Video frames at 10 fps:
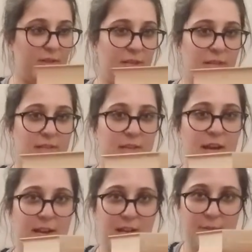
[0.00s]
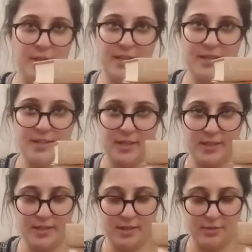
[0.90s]
the entire Lemony
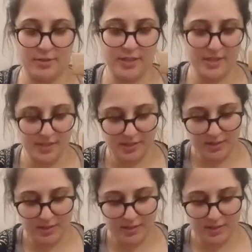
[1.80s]
Snicket series.